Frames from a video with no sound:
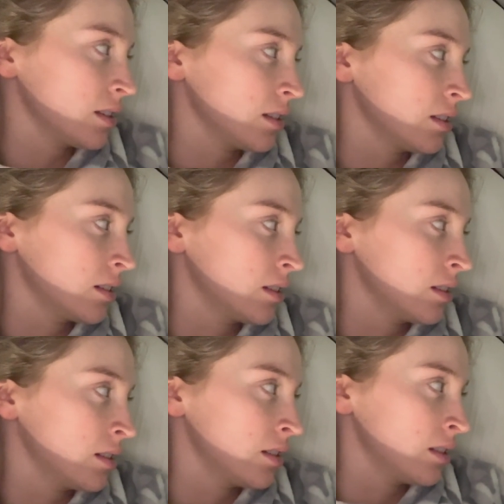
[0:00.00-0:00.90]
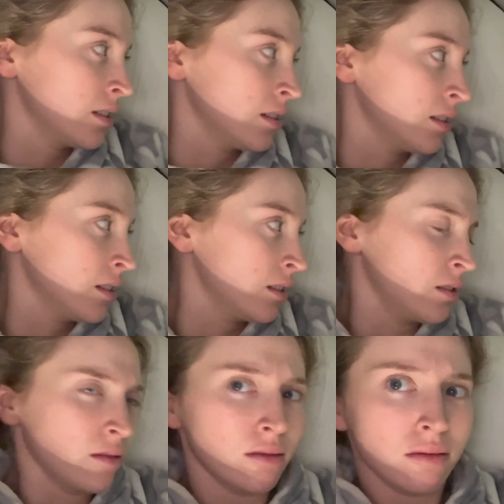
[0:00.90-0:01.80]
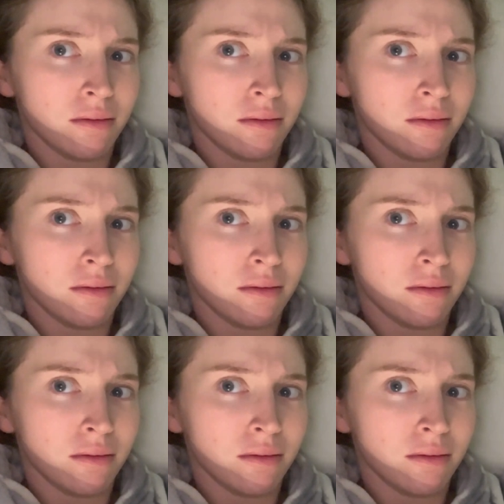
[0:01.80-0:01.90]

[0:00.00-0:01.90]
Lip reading: Nothing is said.